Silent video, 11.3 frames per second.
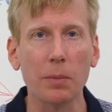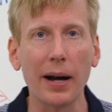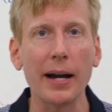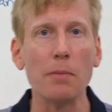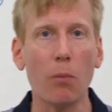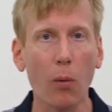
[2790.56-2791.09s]
to
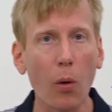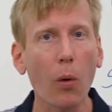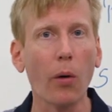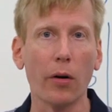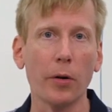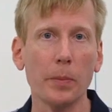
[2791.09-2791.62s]
buy
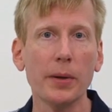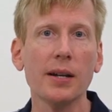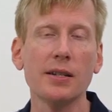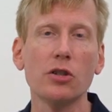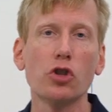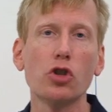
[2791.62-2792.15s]
more
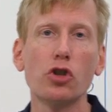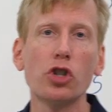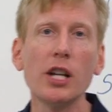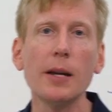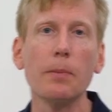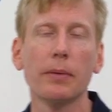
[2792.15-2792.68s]
because it's
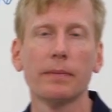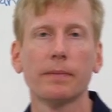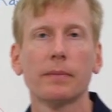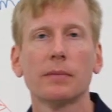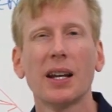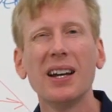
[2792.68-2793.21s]
cheap.
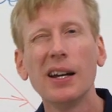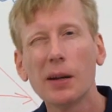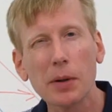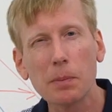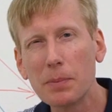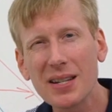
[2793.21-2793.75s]

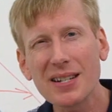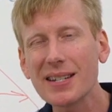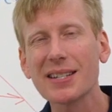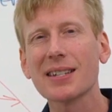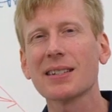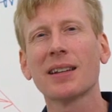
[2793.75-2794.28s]
But
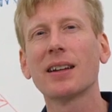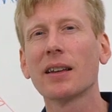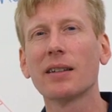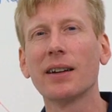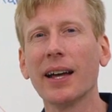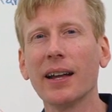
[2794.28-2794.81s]
businesses, on the
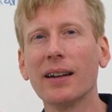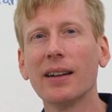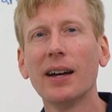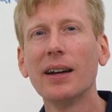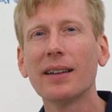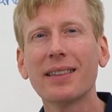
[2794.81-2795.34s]
other hand,
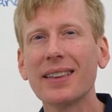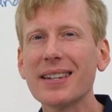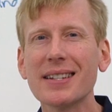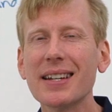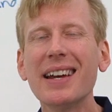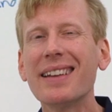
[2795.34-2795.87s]
they
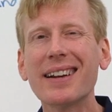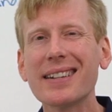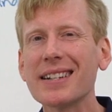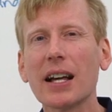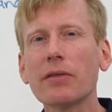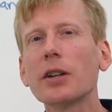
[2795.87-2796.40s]
see that
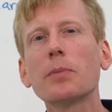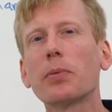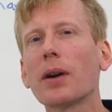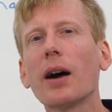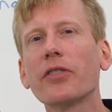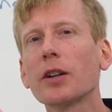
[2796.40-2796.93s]
it's not very
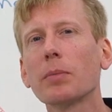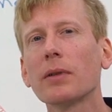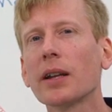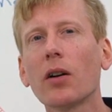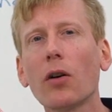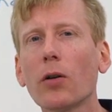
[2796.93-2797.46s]

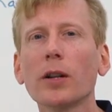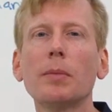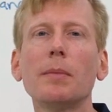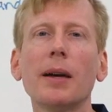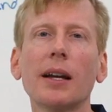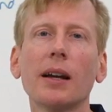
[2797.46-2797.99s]
profitable at all to
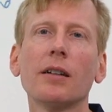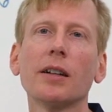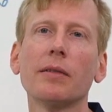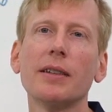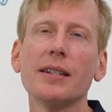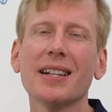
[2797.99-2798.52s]
be making
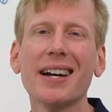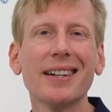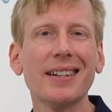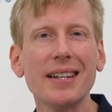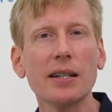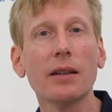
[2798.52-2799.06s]
all of these
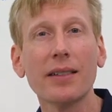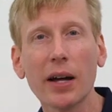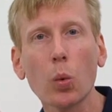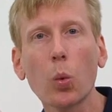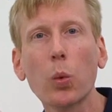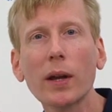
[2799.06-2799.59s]
lattes, and they're
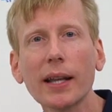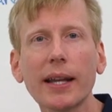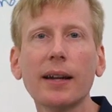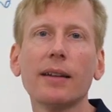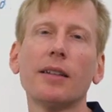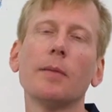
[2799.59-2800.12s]
not
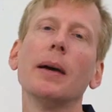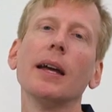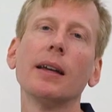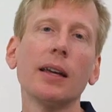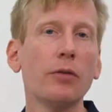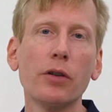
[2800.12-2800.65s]
willing to
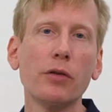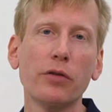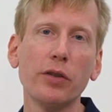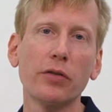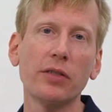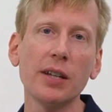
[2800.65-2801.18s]
make even
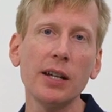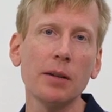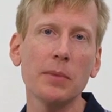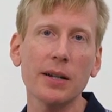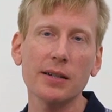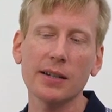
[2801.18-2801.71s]

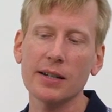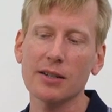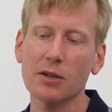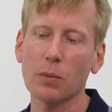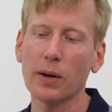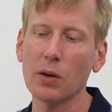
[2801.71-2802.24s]
15, much less
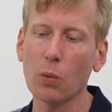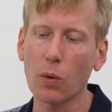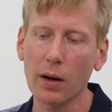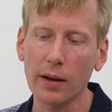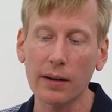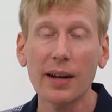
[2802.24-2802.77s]

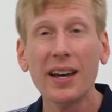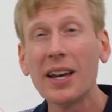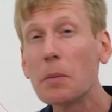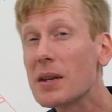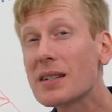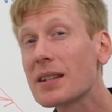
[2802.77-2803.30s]
21.
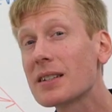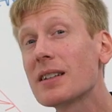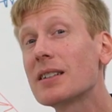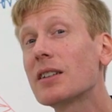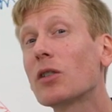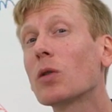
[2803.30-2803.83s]

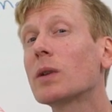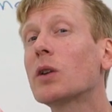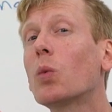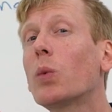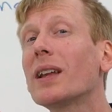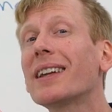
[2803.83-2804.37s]
Businesses here are only
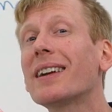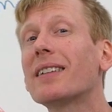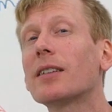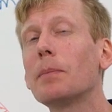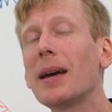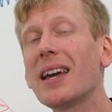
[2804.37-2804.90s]
willing
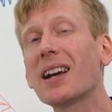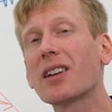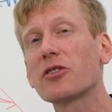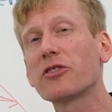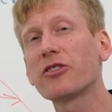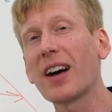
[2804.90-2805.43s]
to
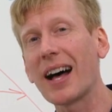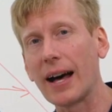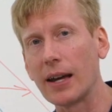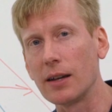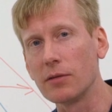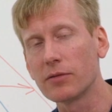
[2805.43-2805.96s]
make
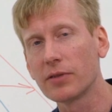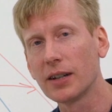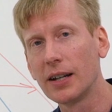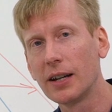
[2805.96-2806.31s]
5.